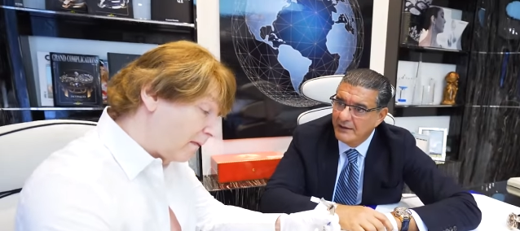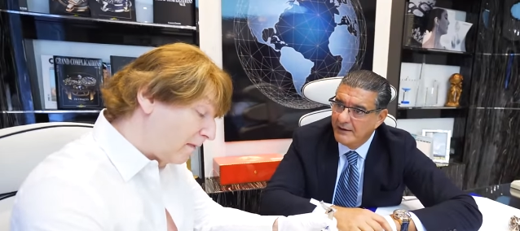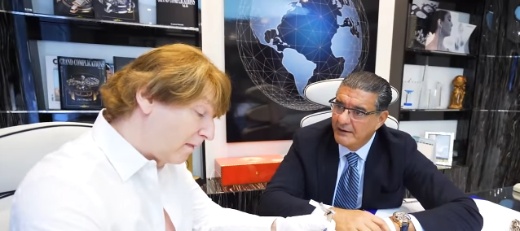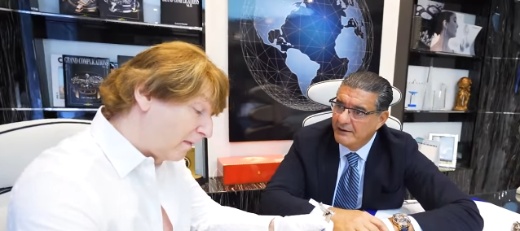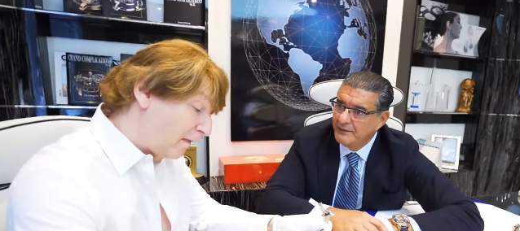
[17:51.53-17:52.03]

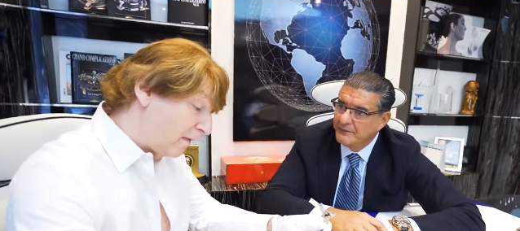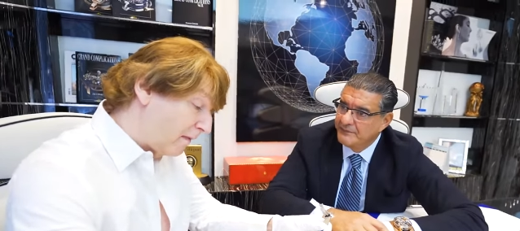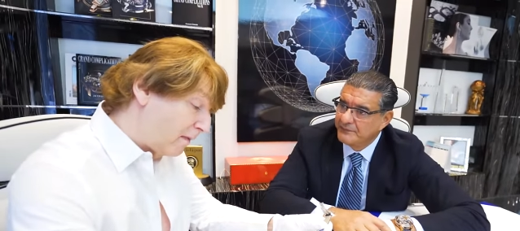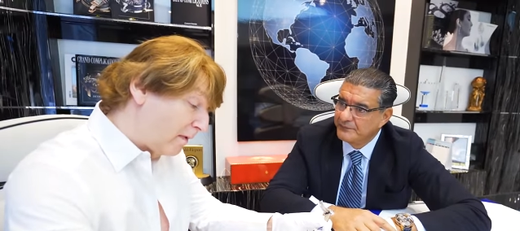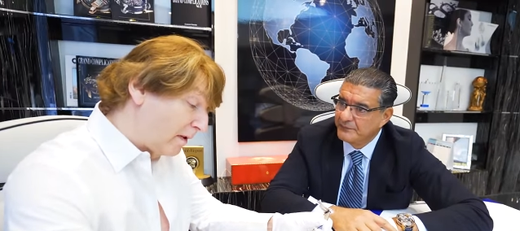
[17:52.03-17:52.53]

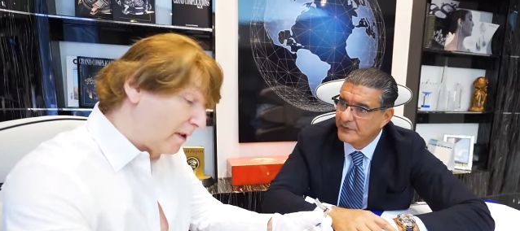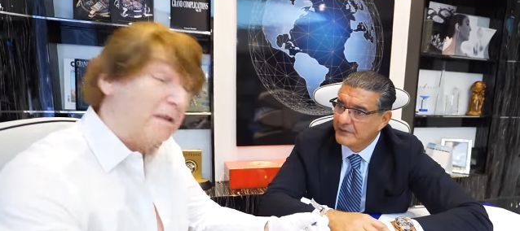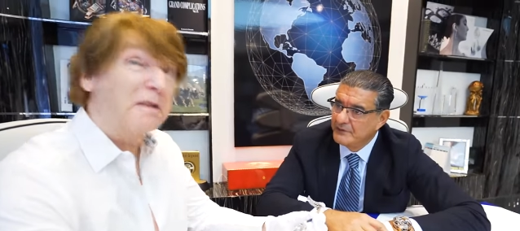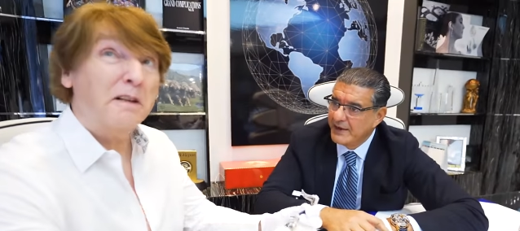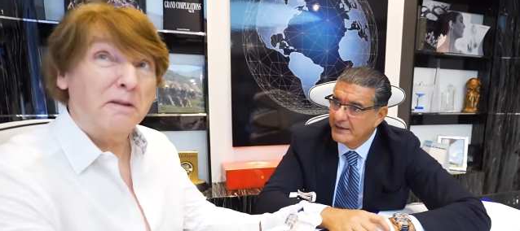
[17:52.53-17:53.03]
Speaker 1: um,
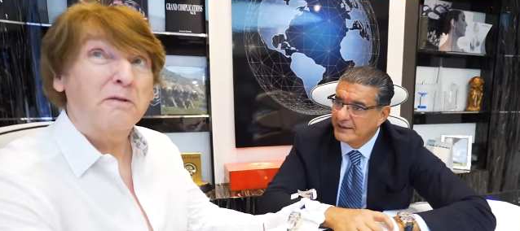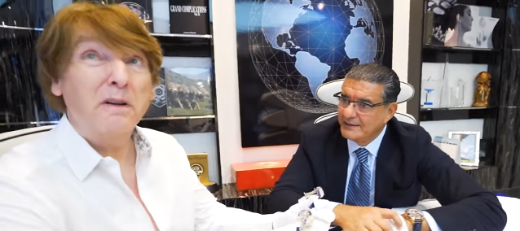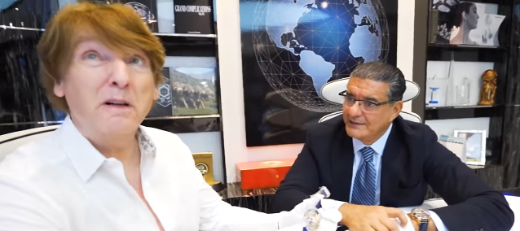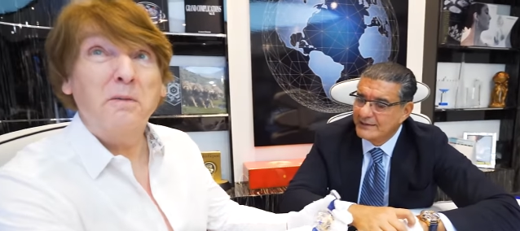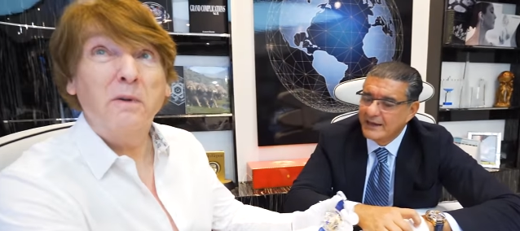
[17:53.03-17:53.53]
dragon.
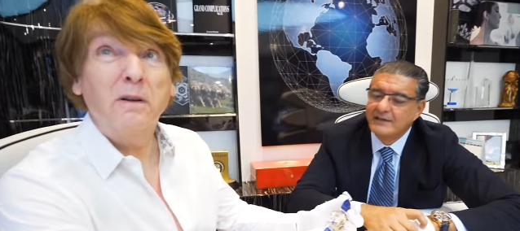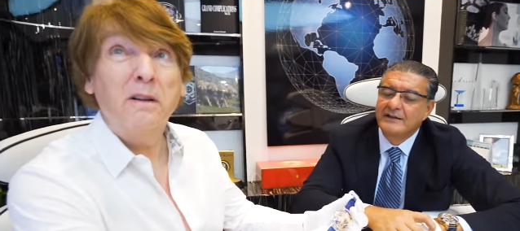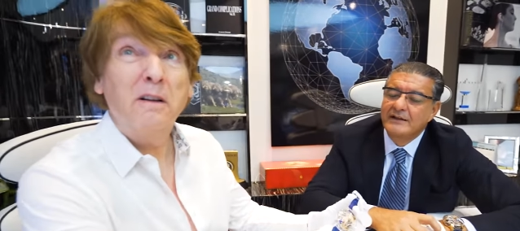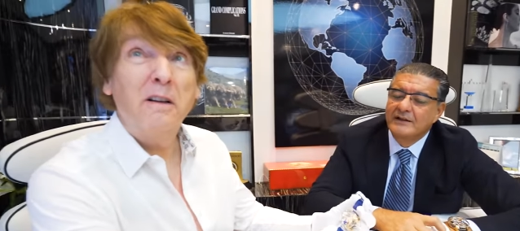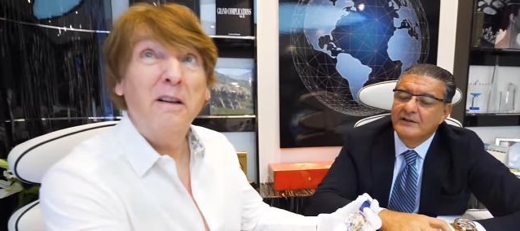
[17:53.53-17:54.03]
Incredible. Inside.
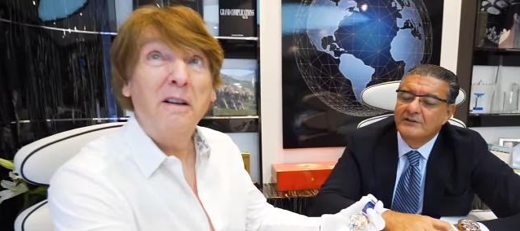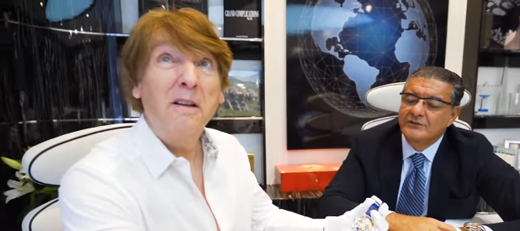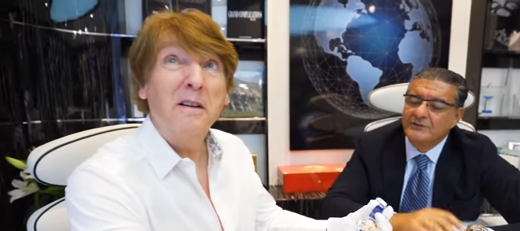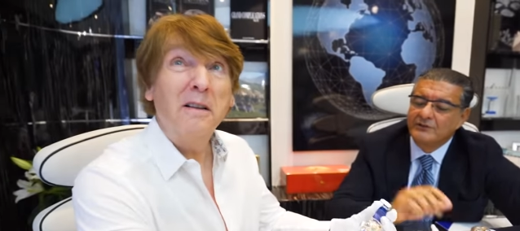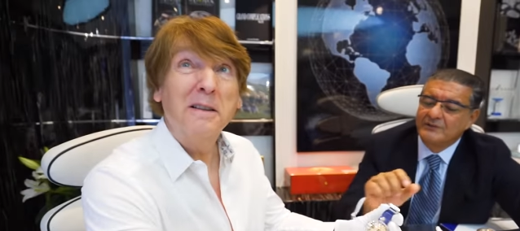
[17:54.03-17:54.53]

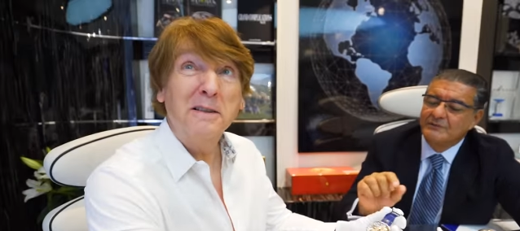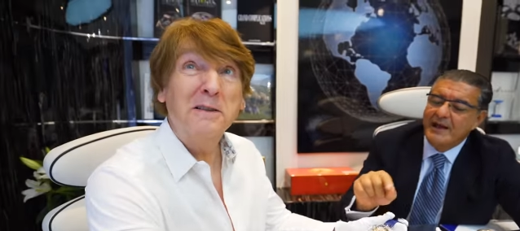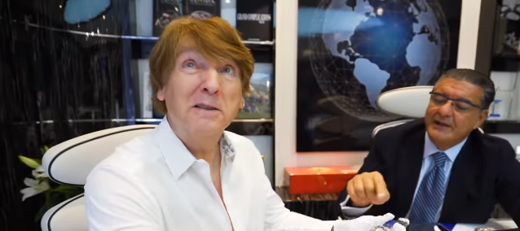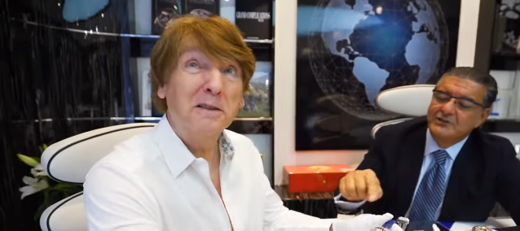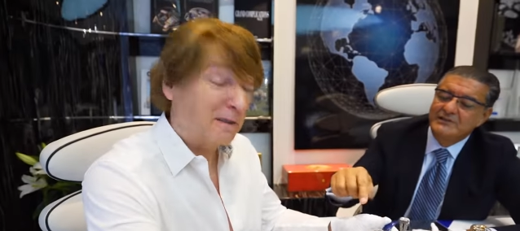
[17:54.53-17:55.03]
So you could
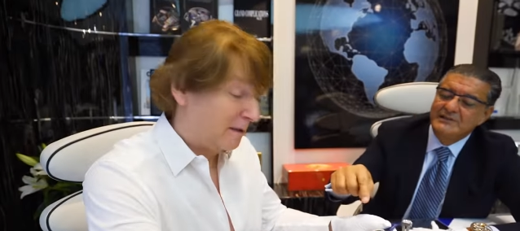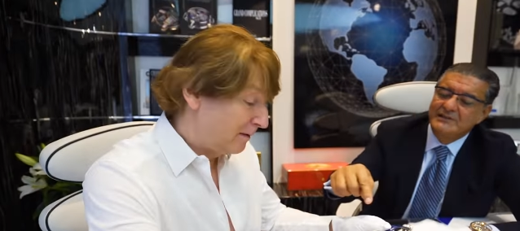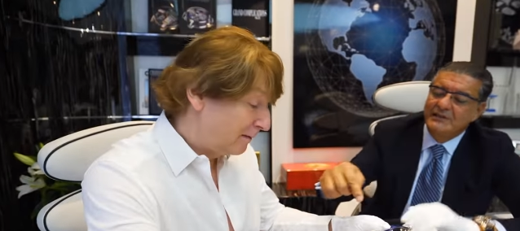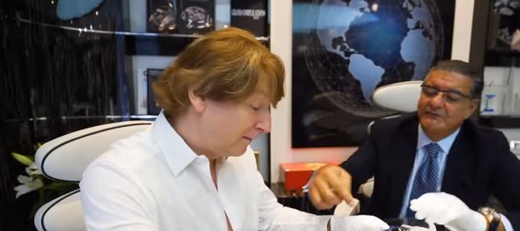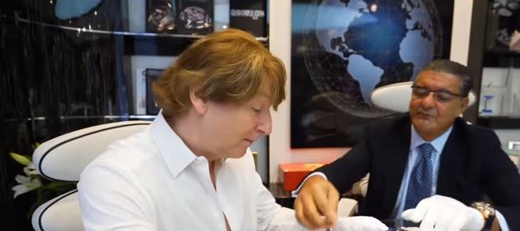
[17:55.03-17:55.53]
actually
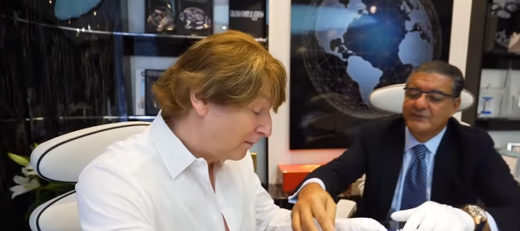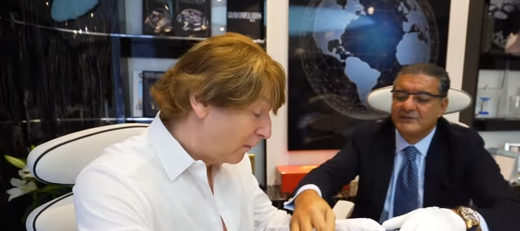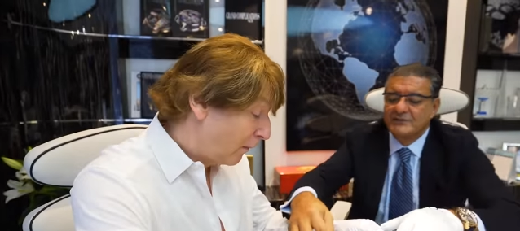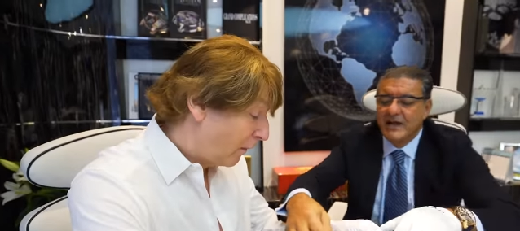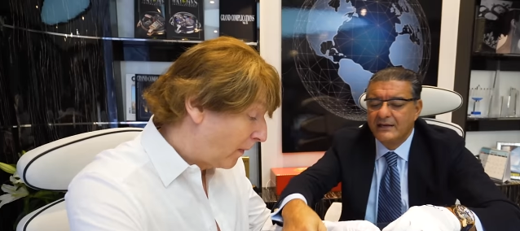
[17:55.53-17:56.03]
see it from the
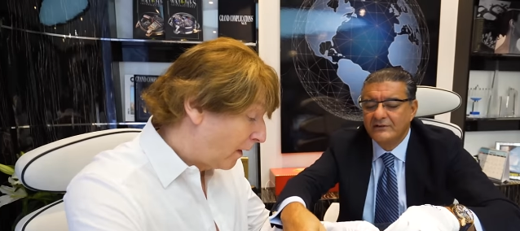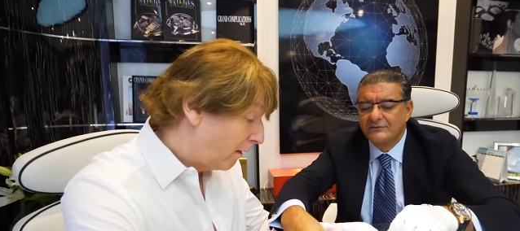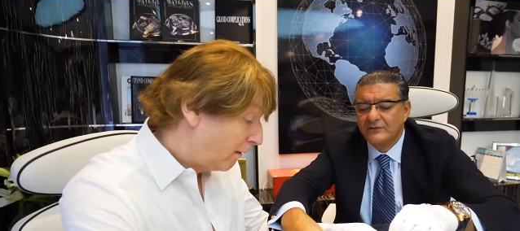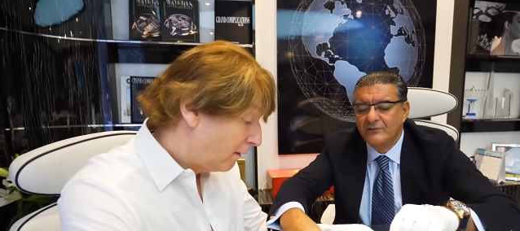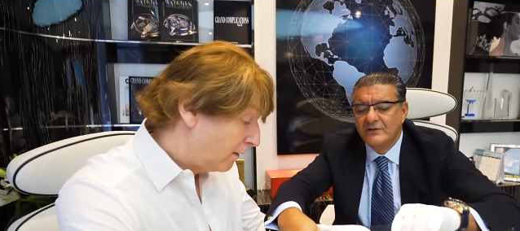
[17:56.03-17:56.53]
side
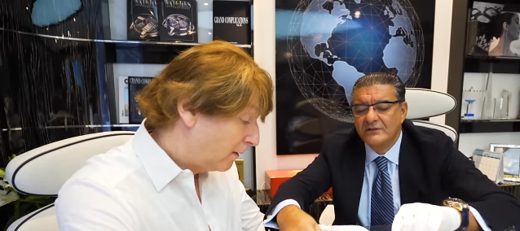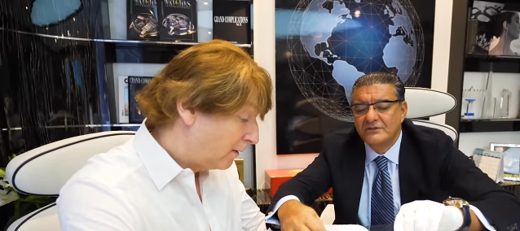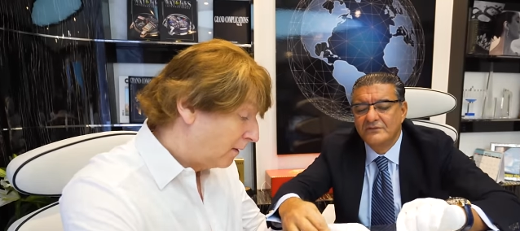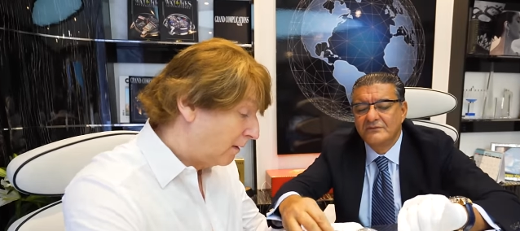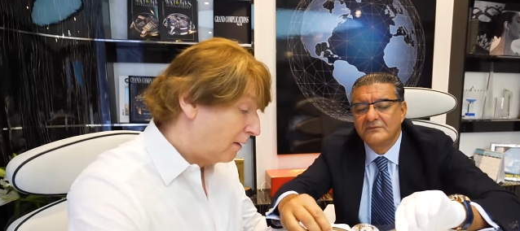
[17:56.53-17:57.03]
of the
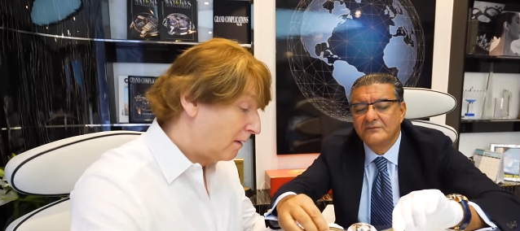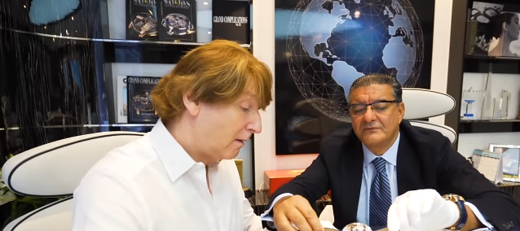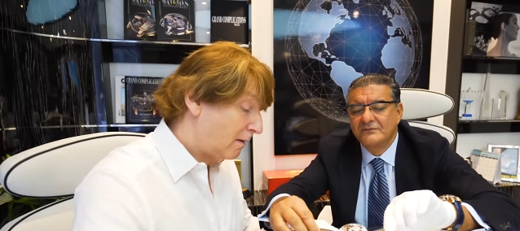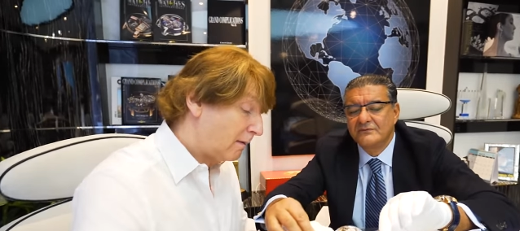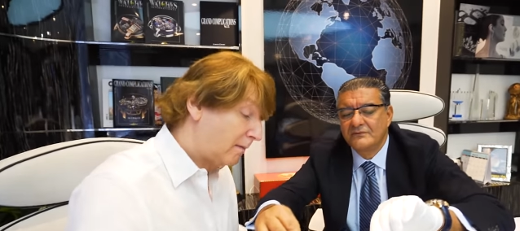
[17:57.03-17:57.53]
watch,
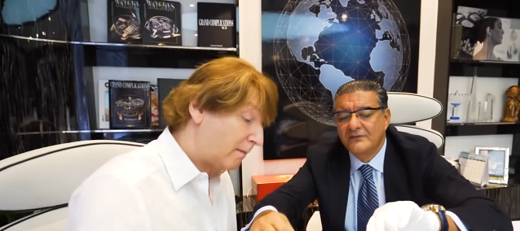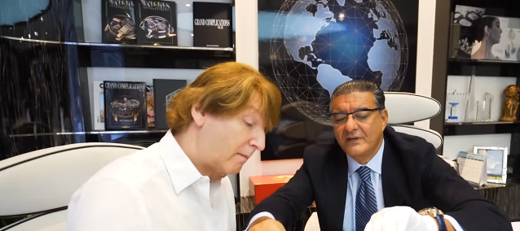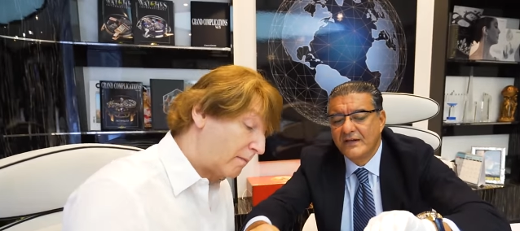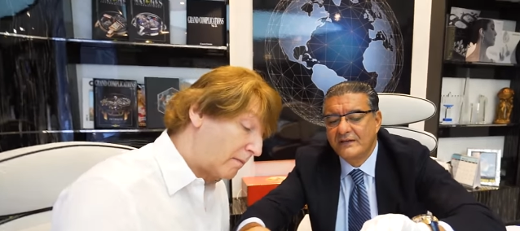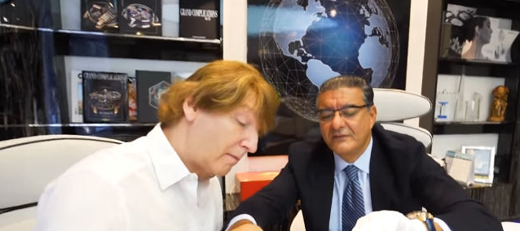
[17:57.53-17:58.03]

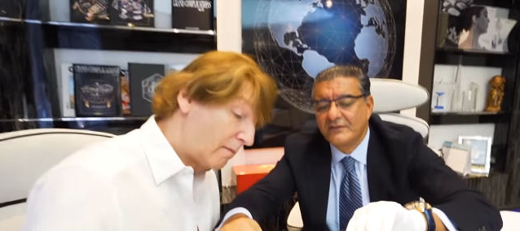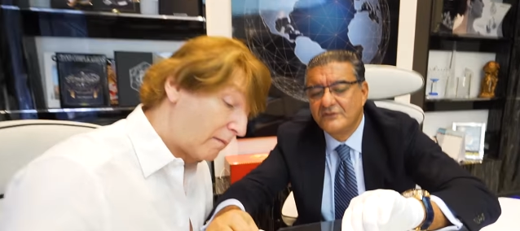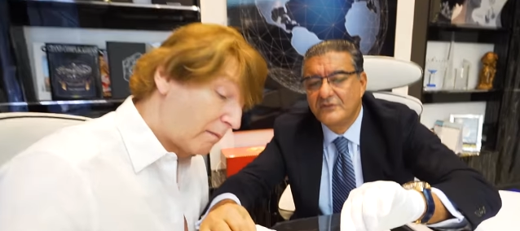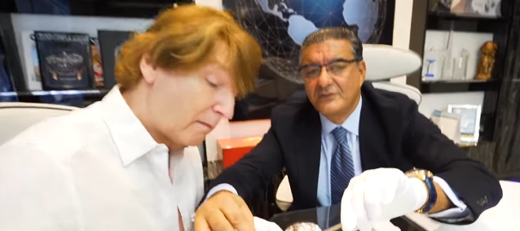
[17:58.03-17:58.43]
okay, as you